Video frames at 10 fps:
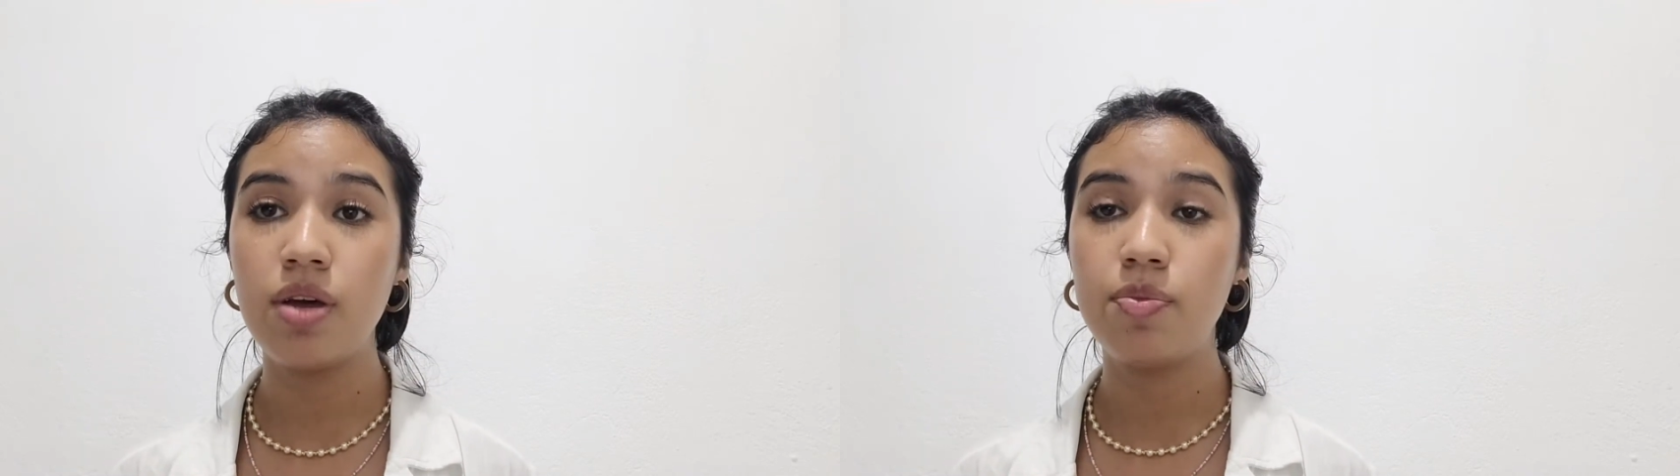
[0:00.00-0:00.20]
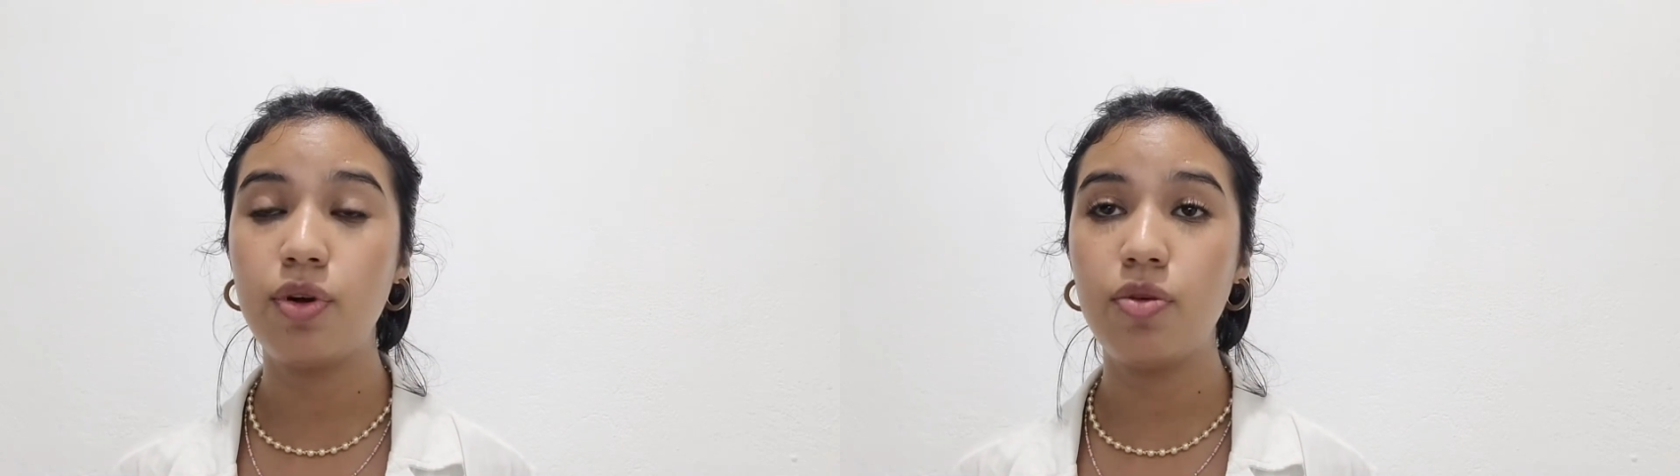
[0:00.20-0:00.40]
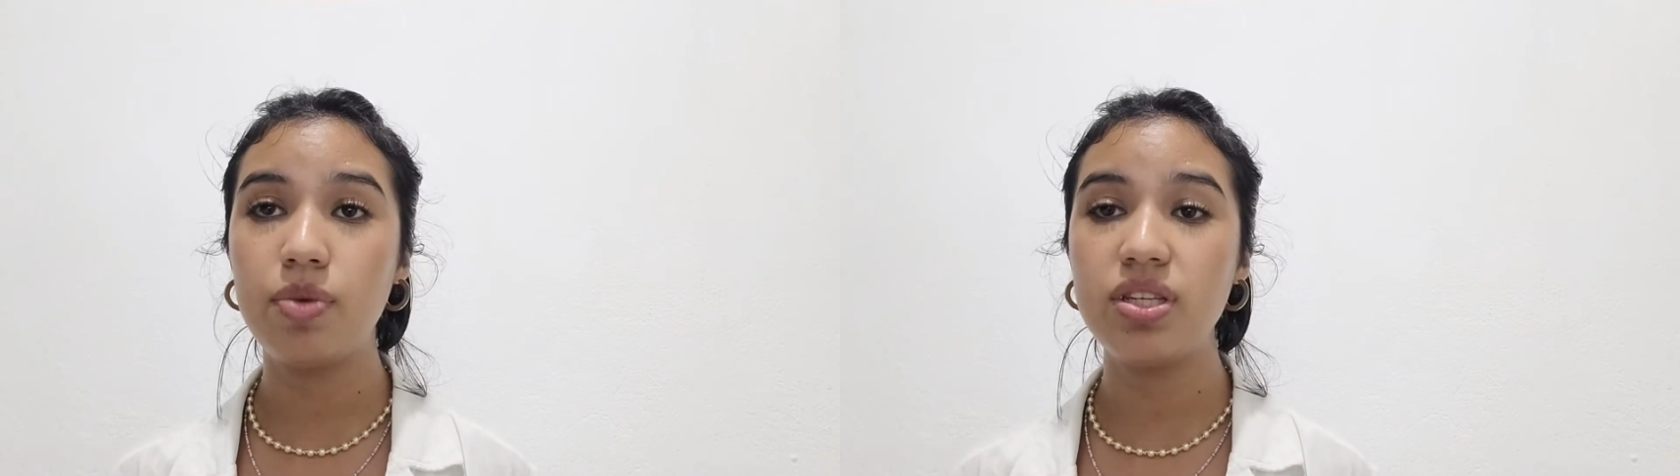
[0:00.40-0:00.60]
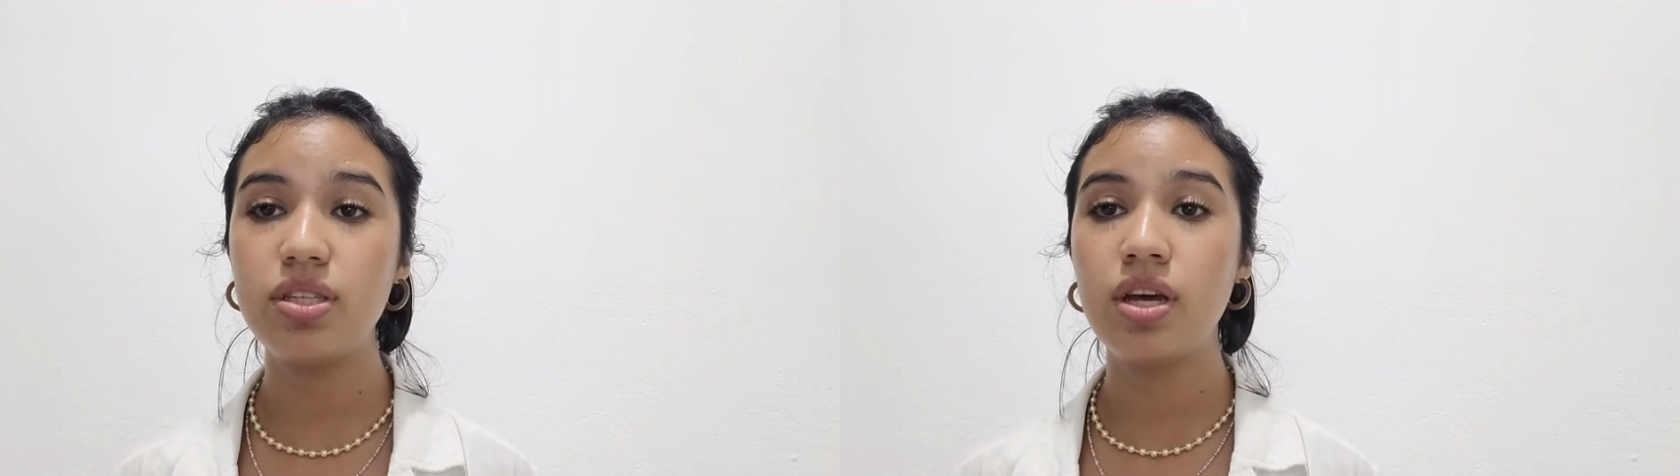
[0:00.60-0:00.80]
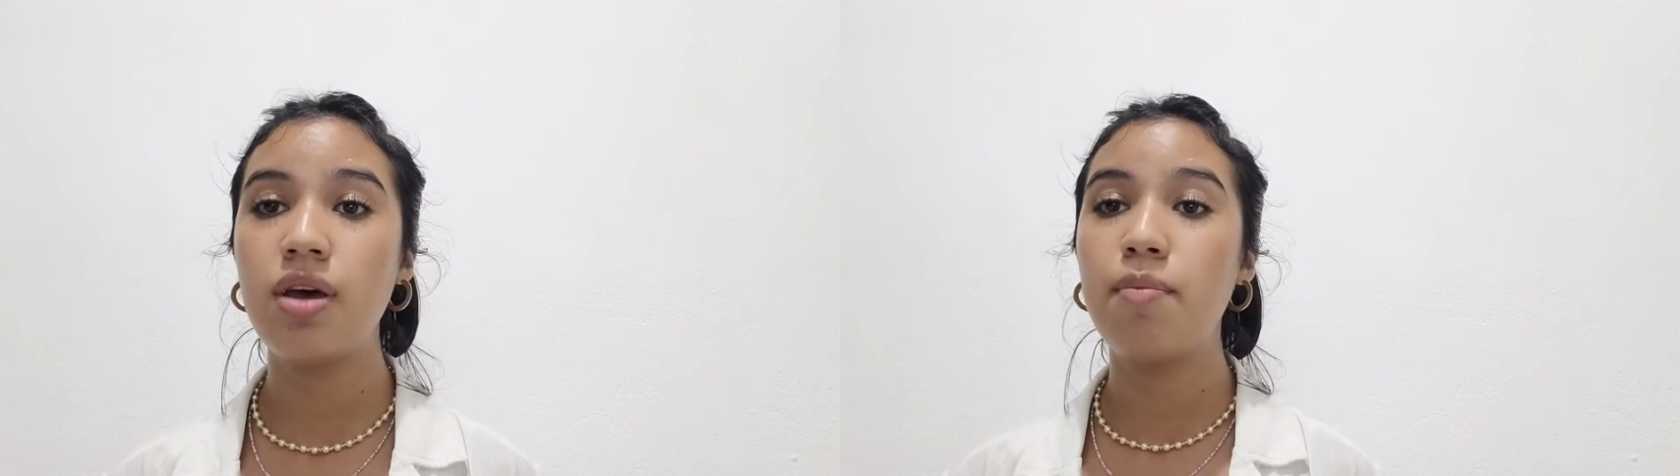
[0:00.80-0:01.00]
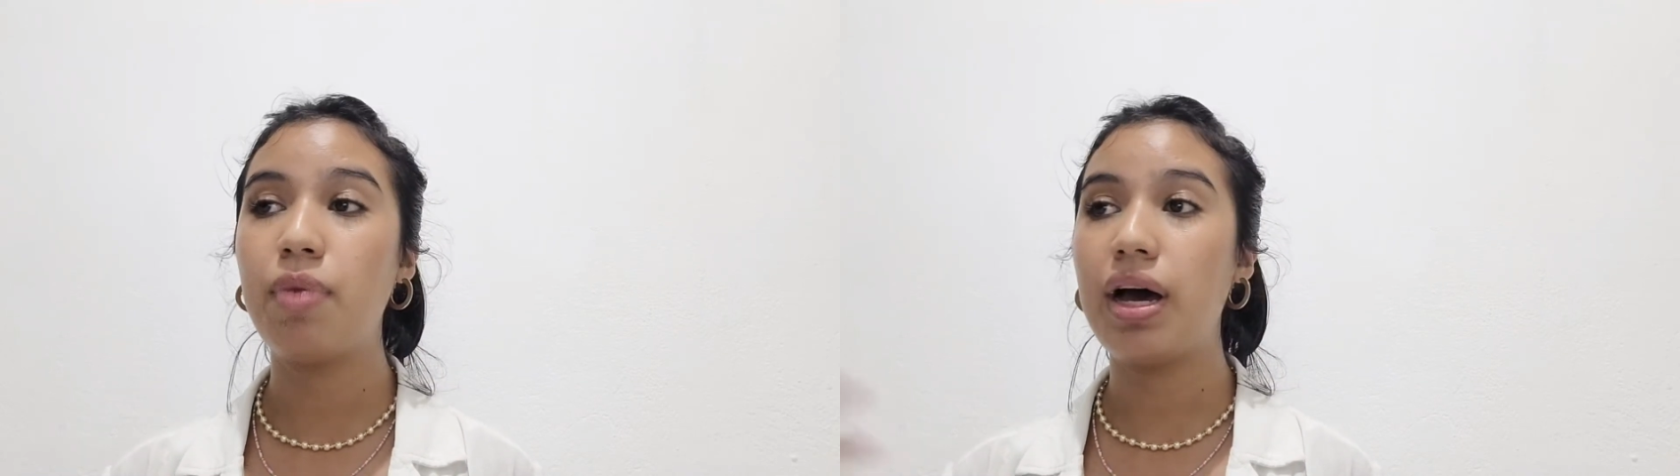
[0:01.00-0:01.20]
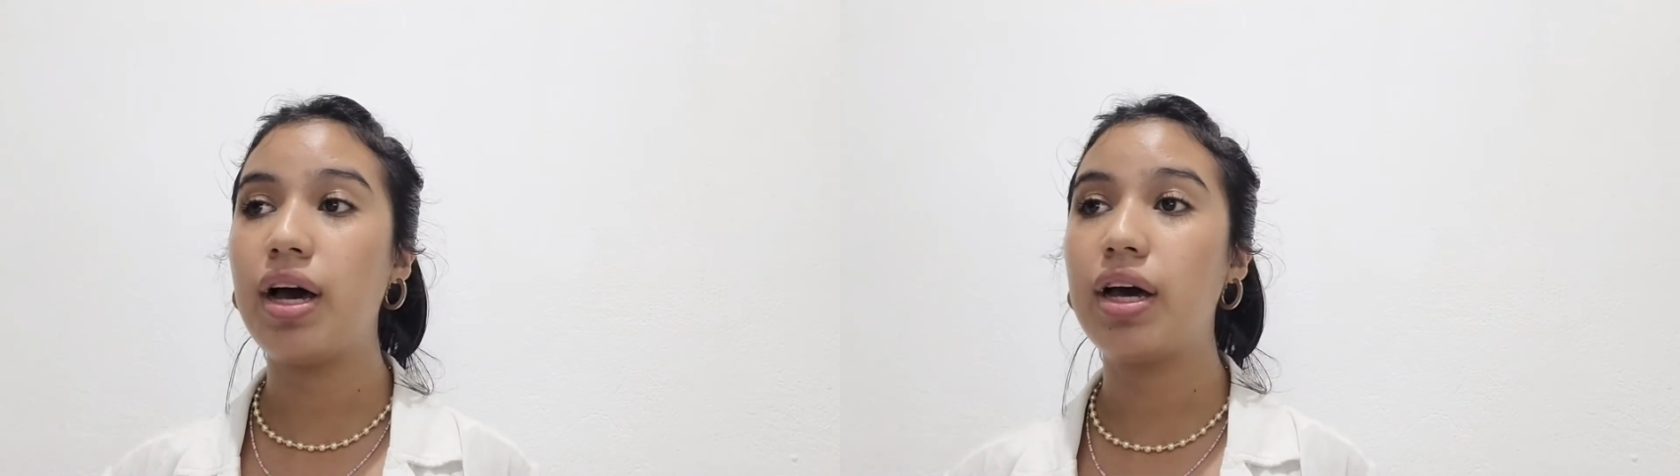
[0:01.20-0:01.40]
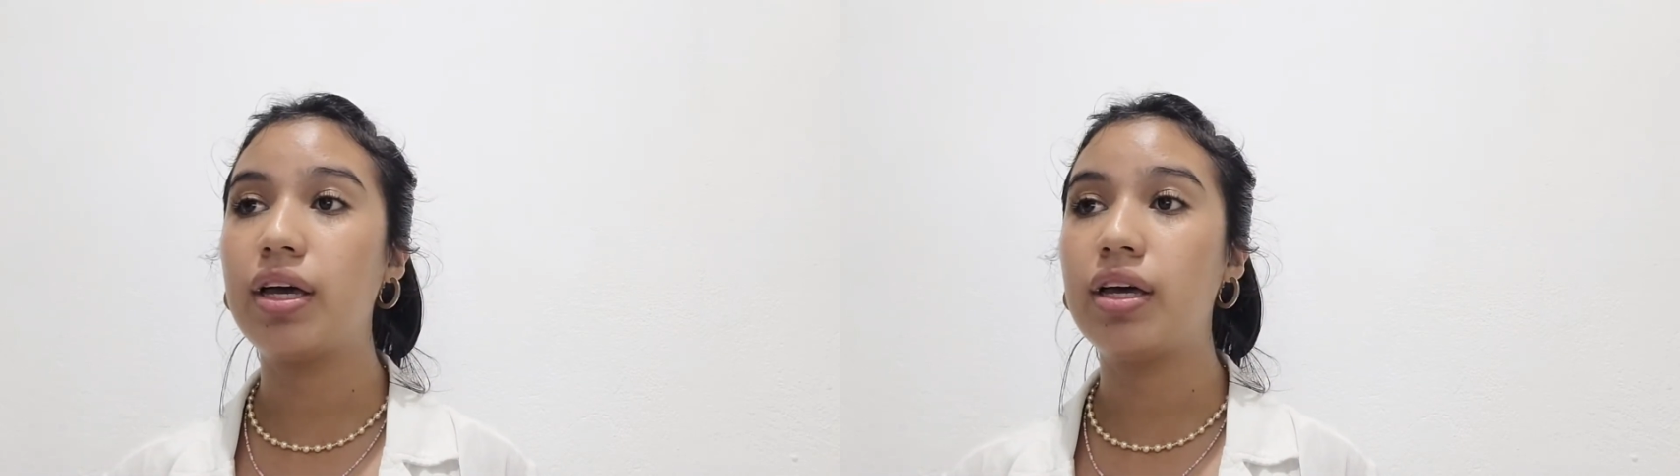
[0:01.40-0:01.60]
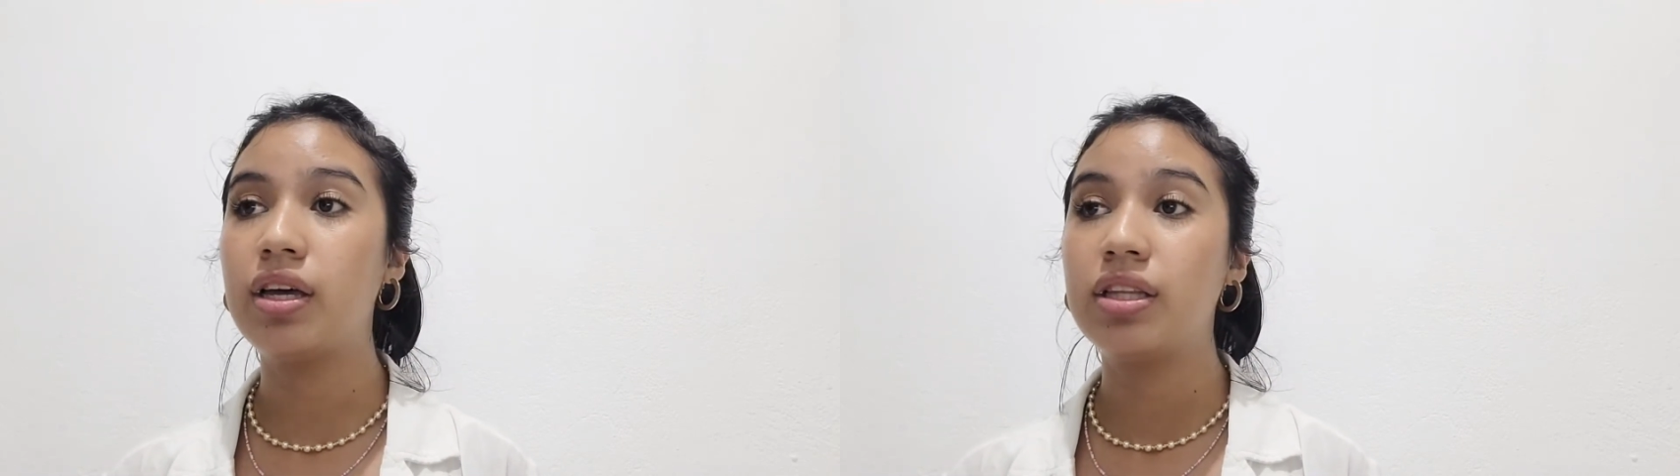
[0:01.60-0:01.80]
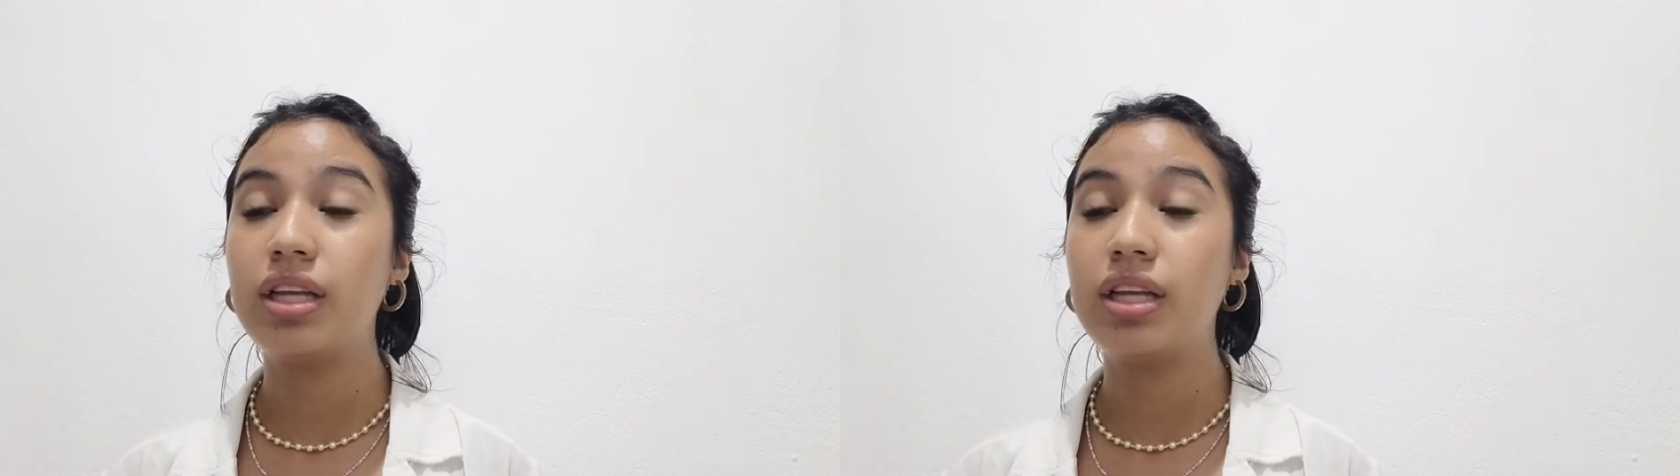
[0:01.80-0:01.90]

monuments by